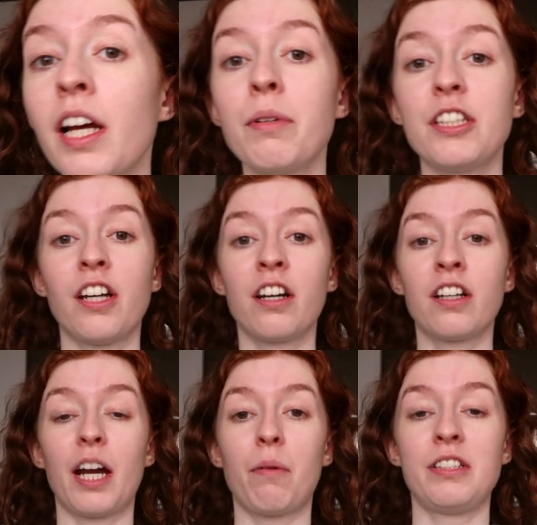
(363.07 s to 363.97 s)
I was
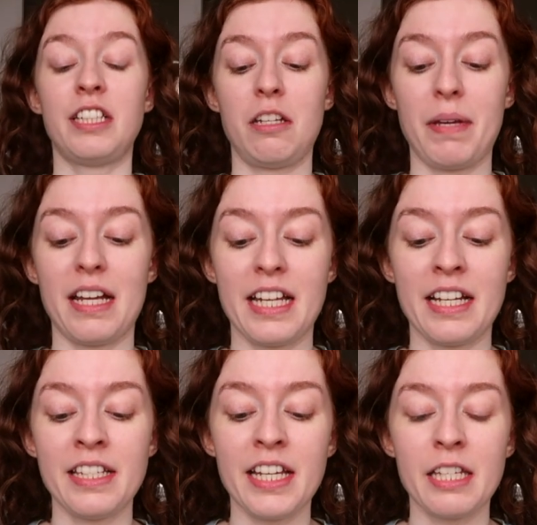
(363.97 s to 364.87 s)
younger, I wanted to be a
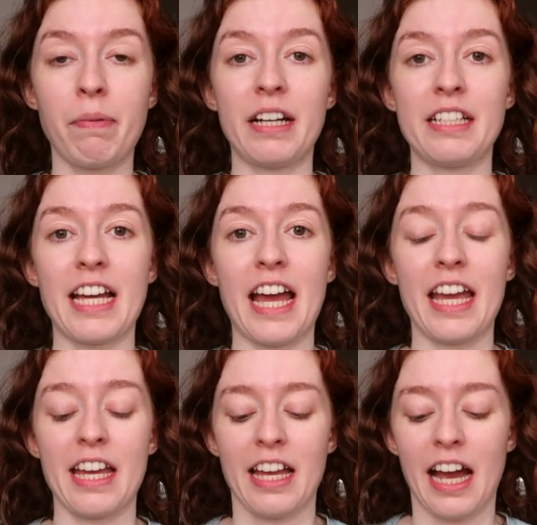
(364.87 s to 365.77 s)
dentist by
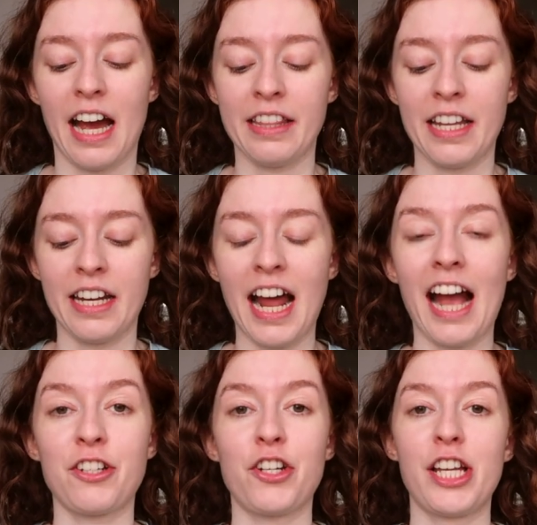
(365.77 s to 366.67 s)
day and then an
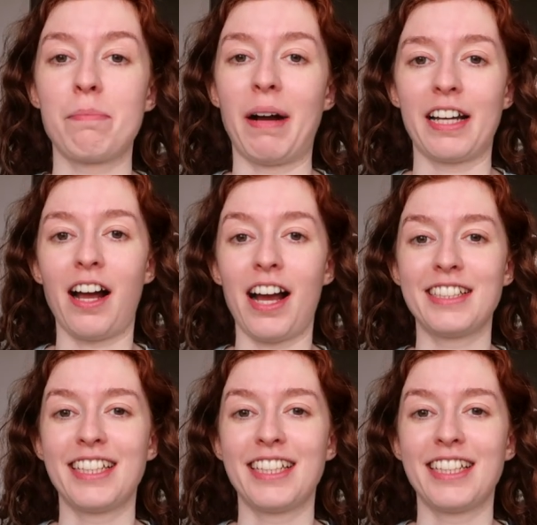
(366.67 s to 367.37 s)
actress by night.